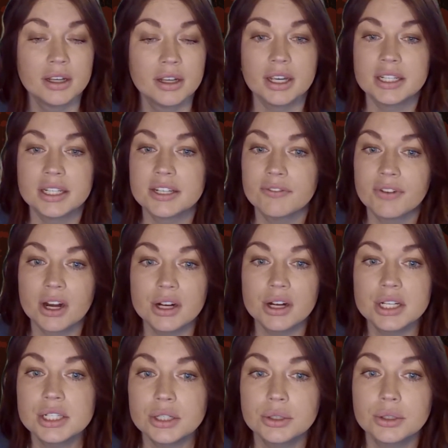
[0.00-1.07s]
It's a very
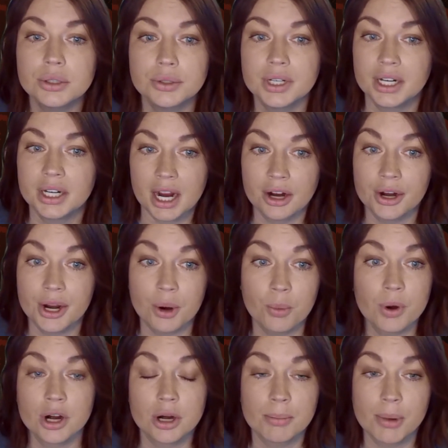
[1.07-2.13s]
secluded area
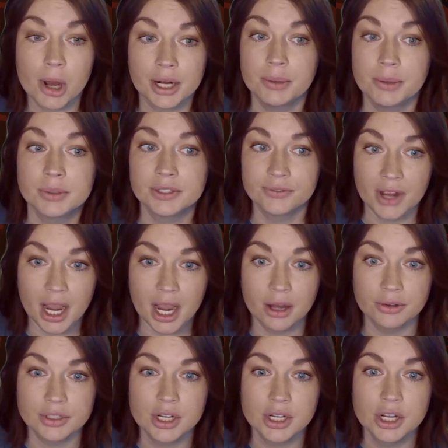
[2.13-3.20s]
where her body was
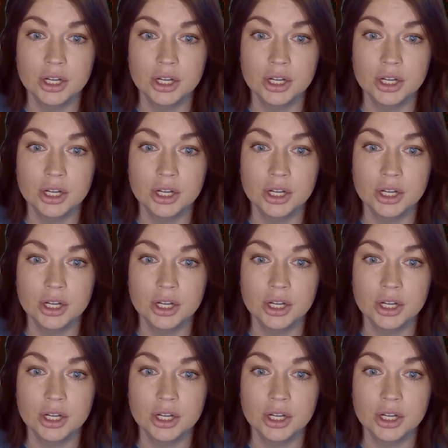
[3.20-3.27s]
found.